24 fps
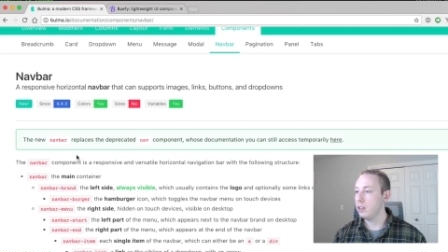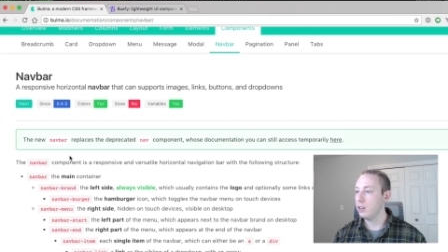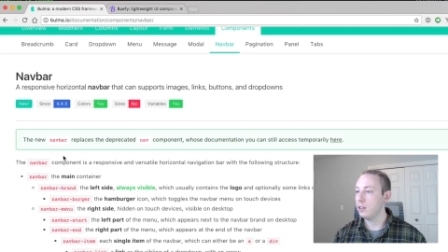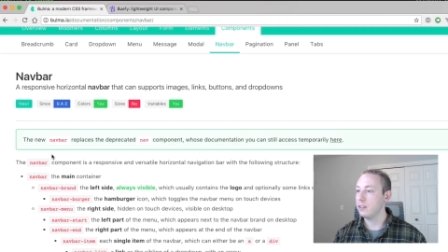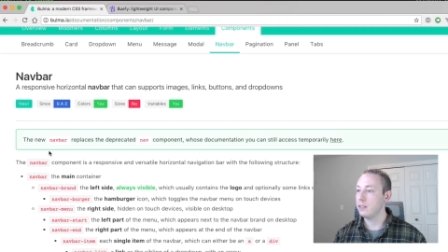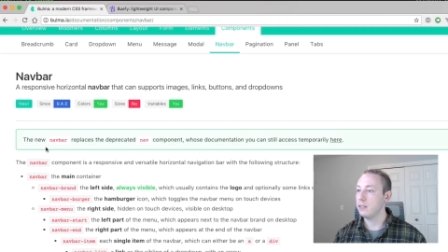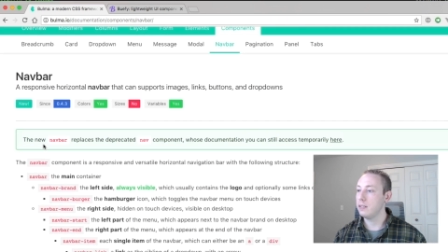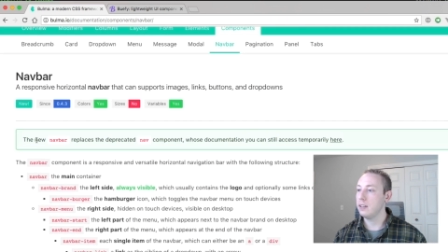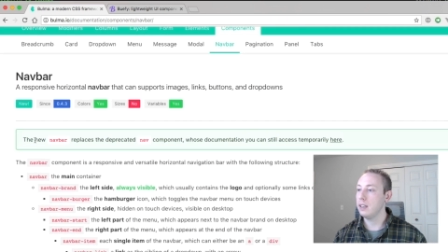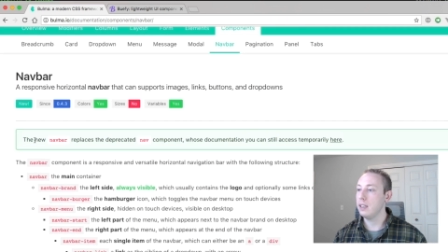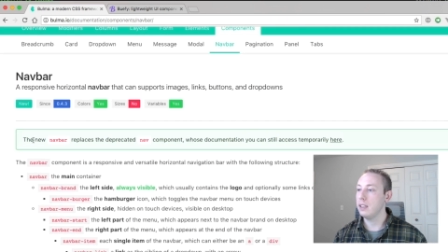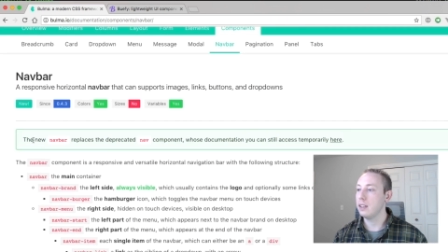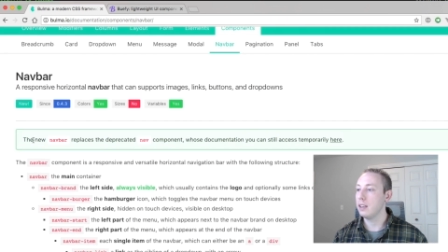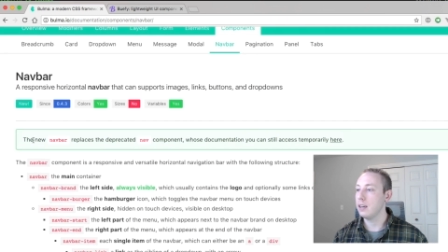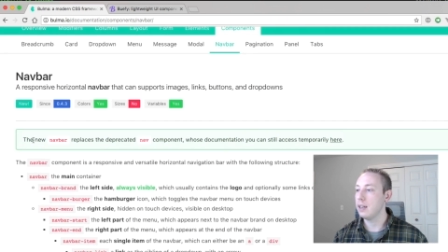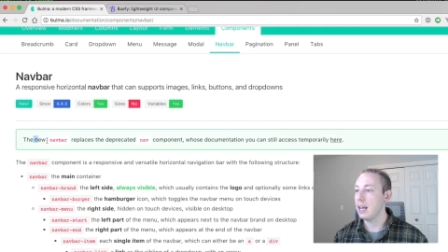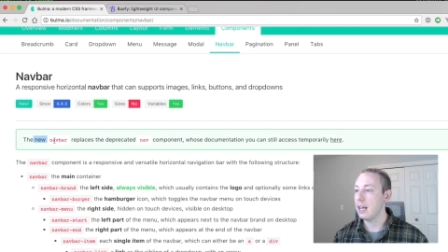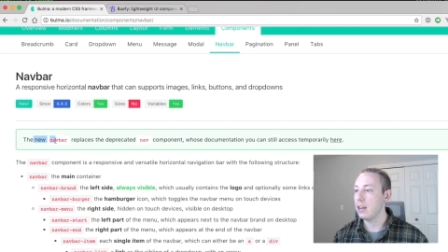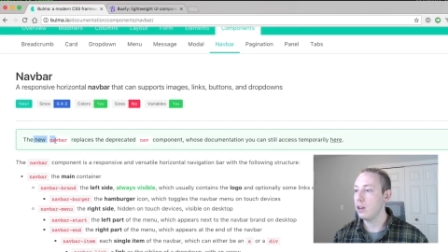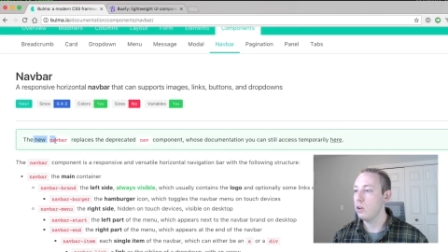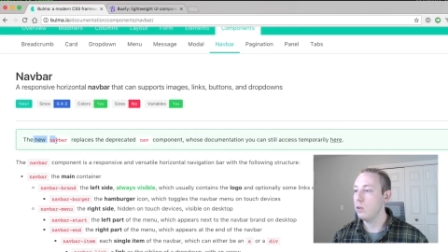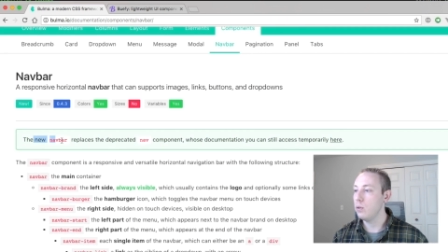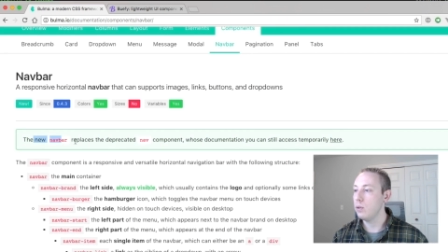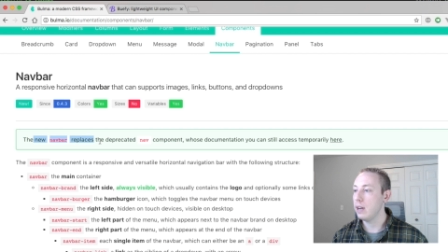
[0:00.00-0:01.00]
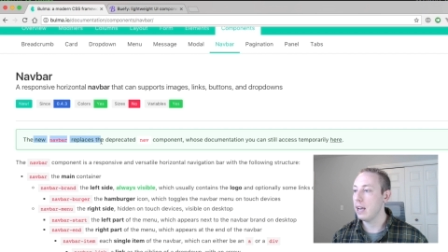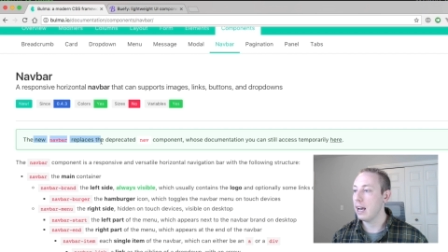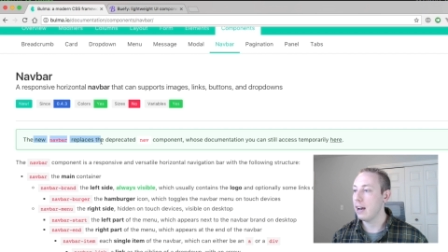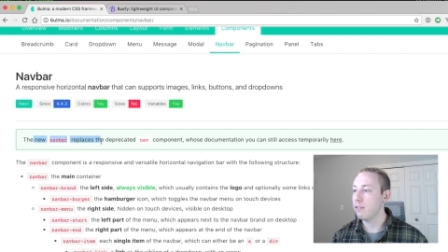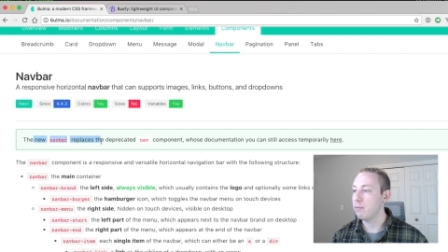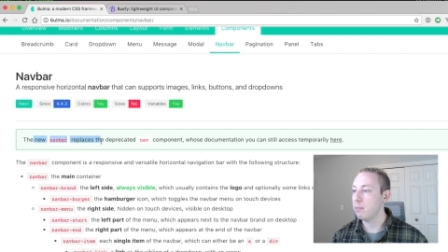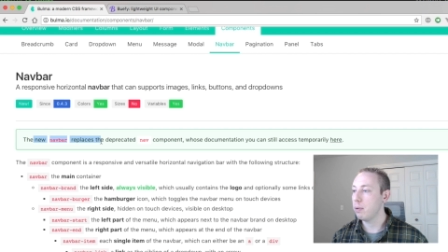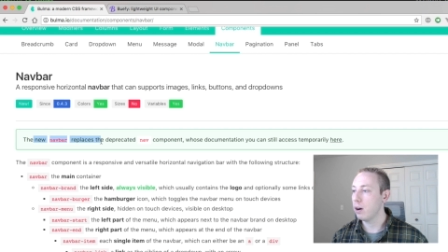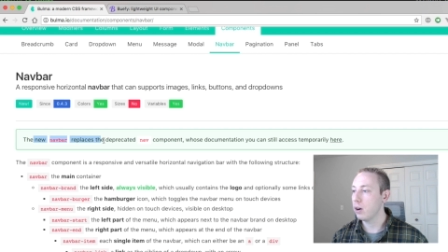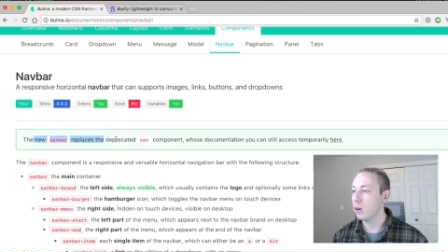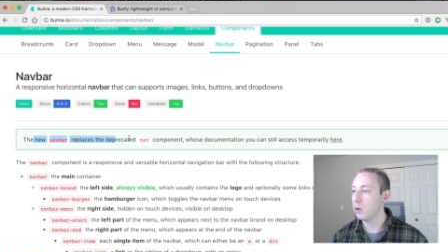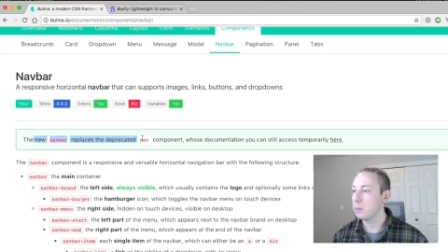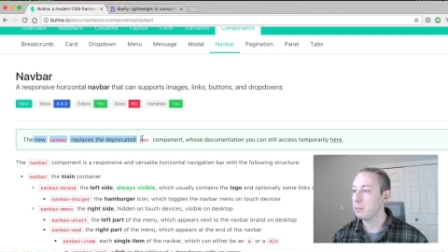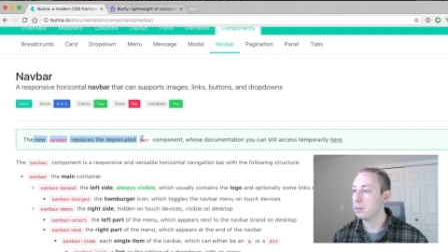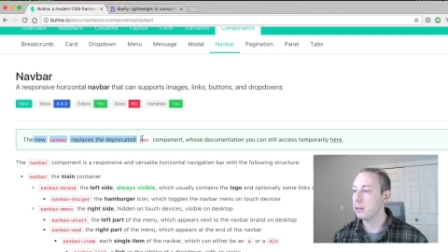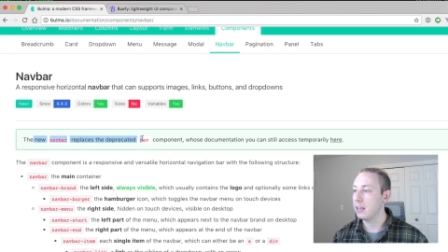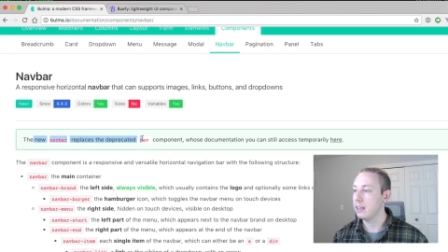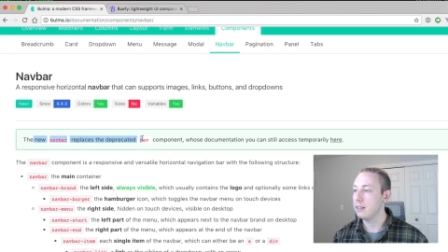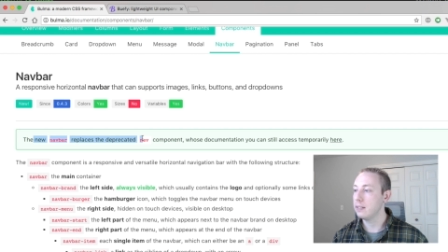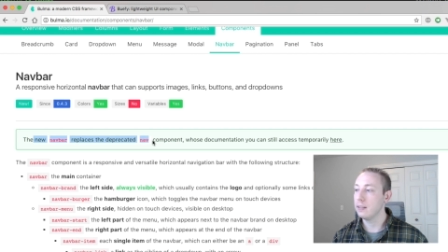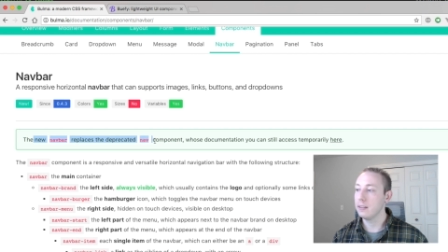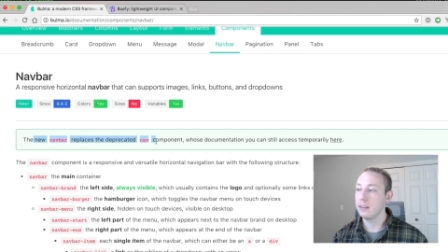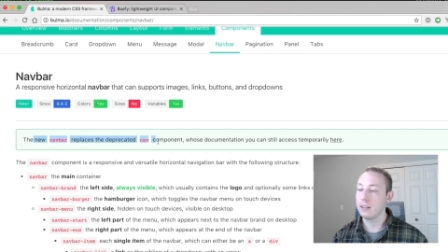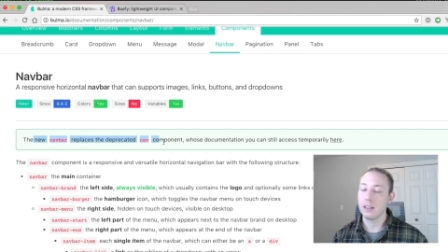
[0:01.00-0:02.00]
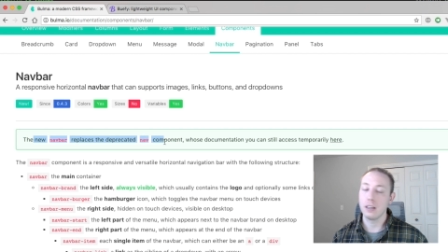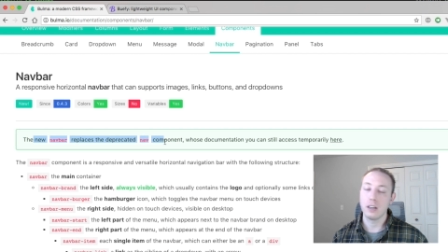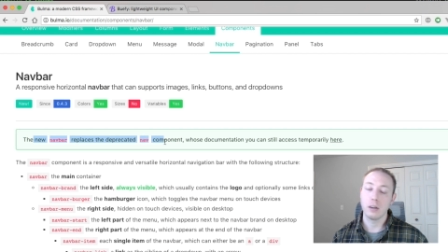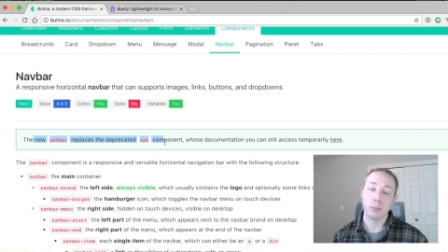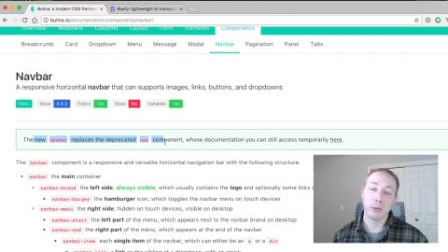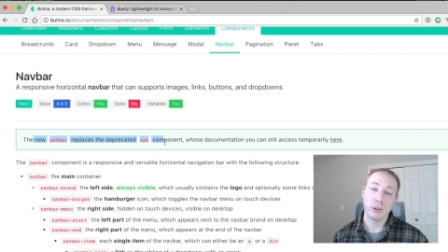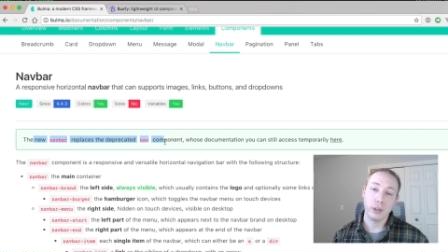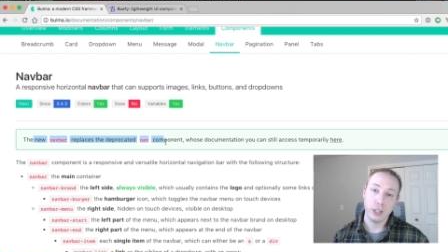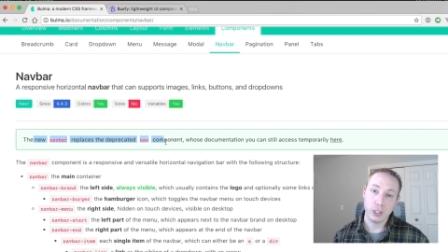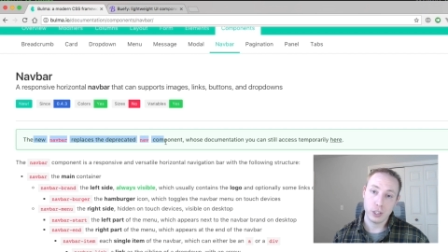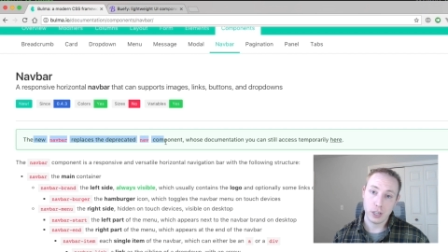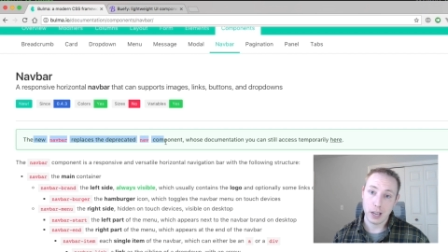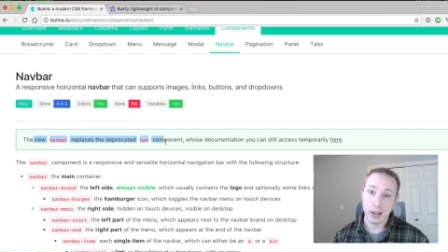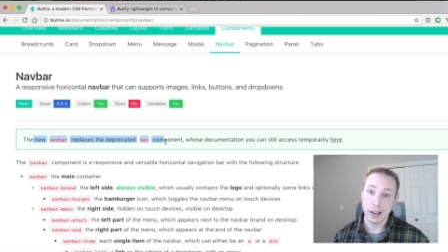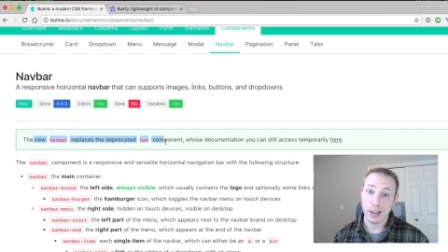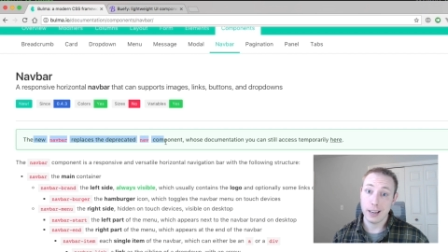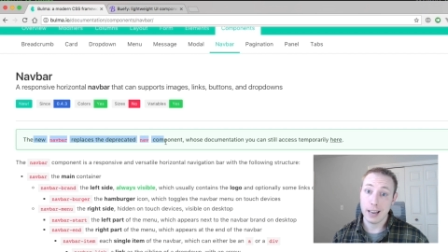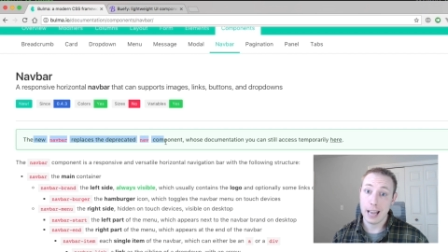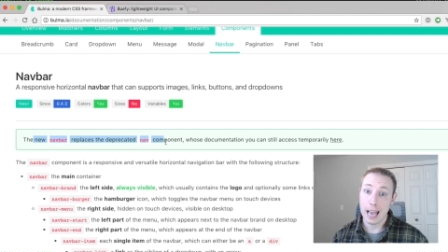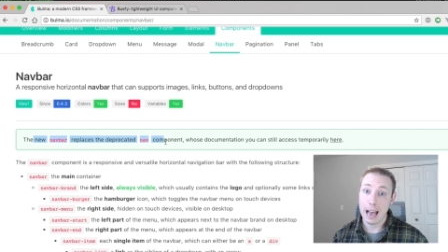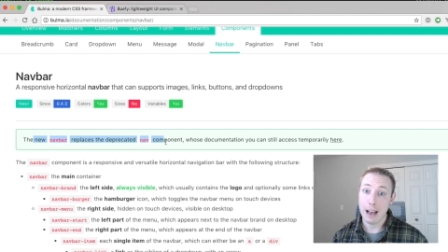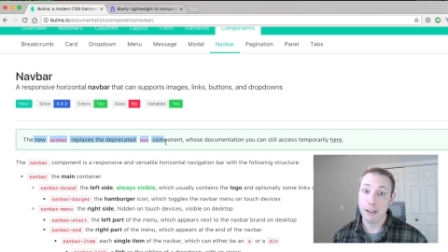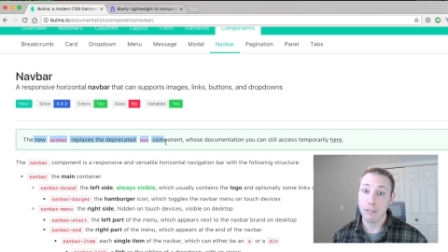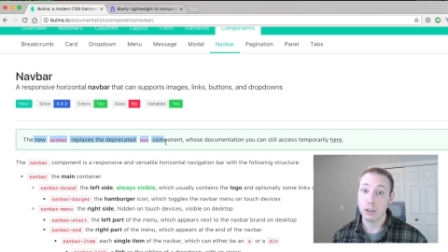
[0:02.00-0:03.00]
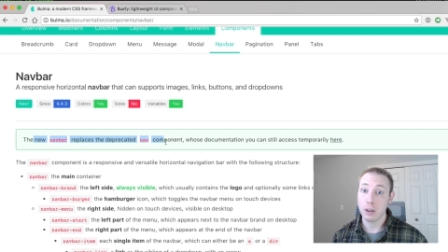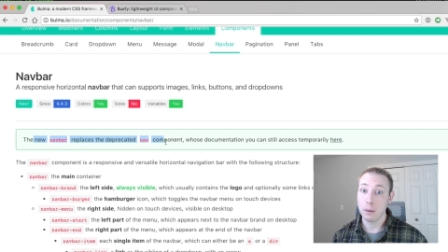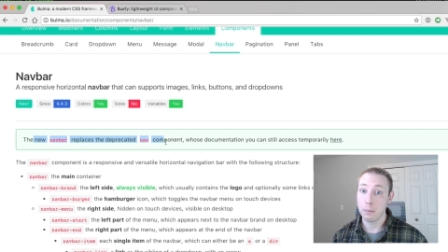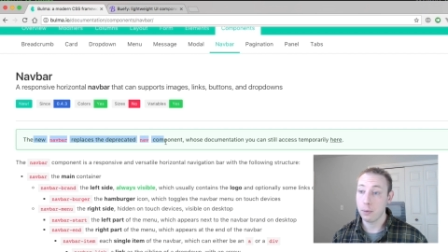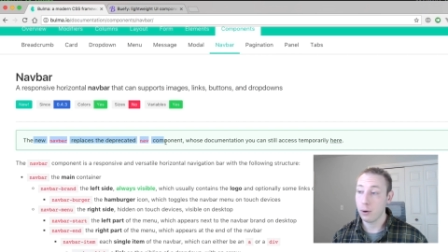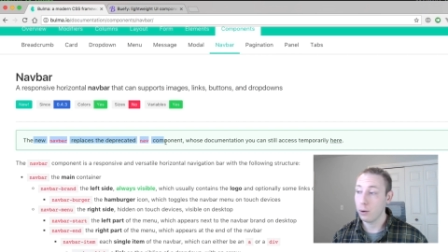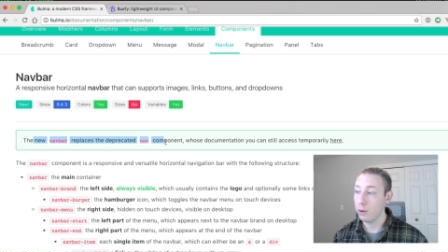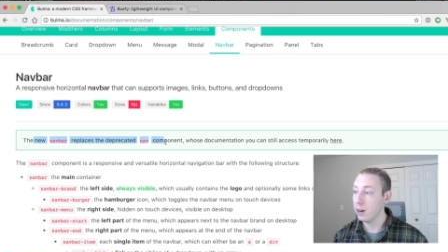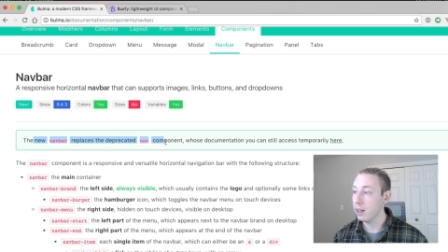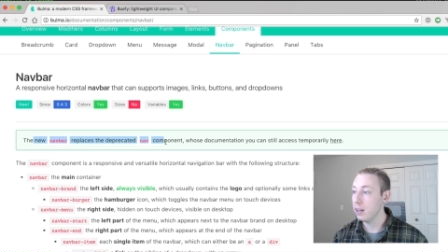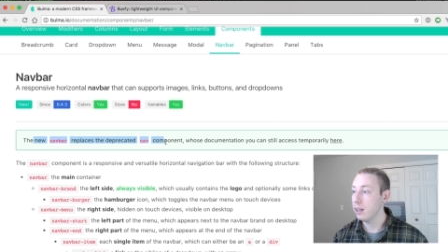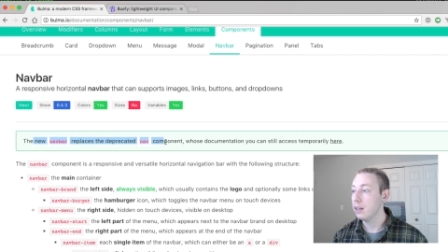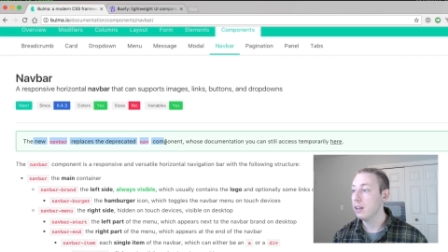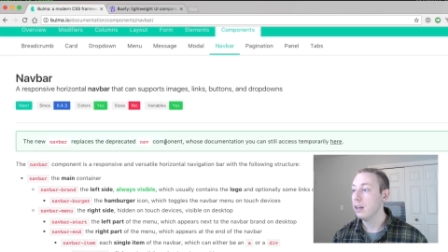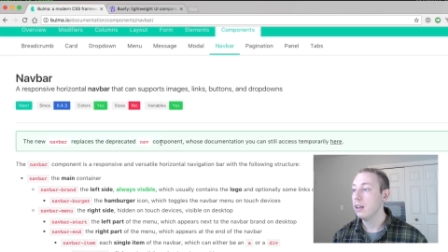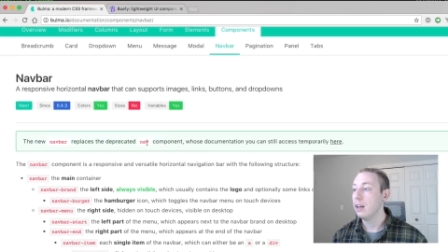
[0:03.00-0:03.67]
You can see the new nav bar replaces the depreciated nav component.